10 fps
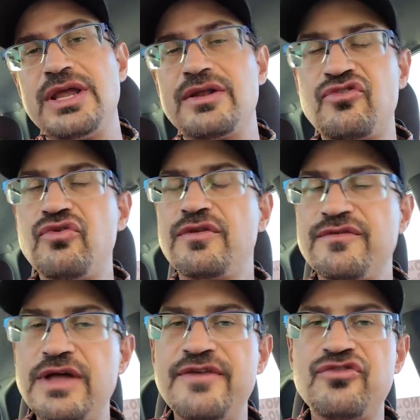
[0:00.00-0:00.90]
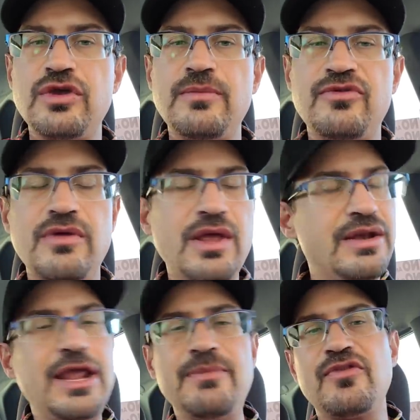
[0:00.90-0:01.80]
You get exclusive live streams,
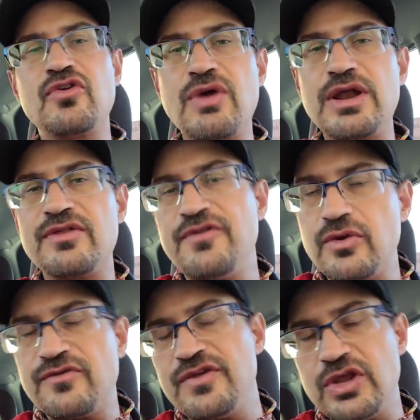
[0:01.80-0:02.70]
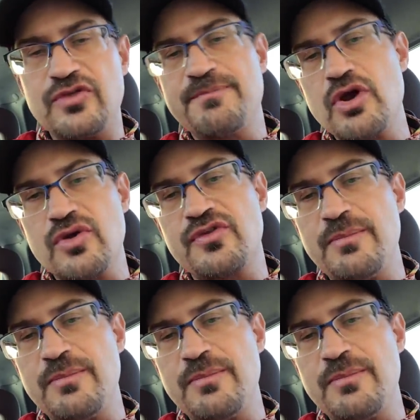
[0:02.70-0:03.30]
names in the credits, photos, videos, perks.